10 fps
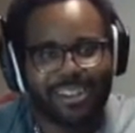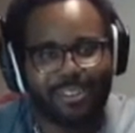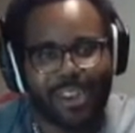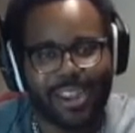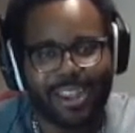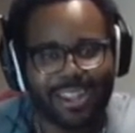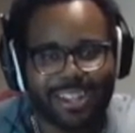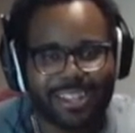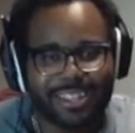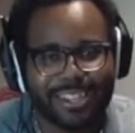Or
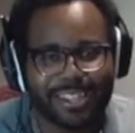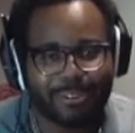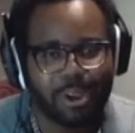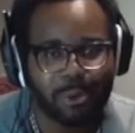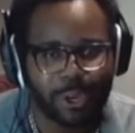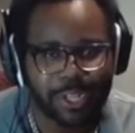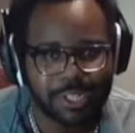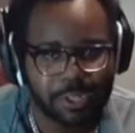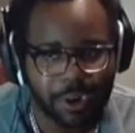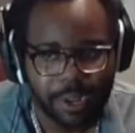a Prem coin,
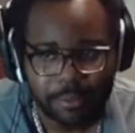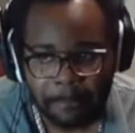sorry.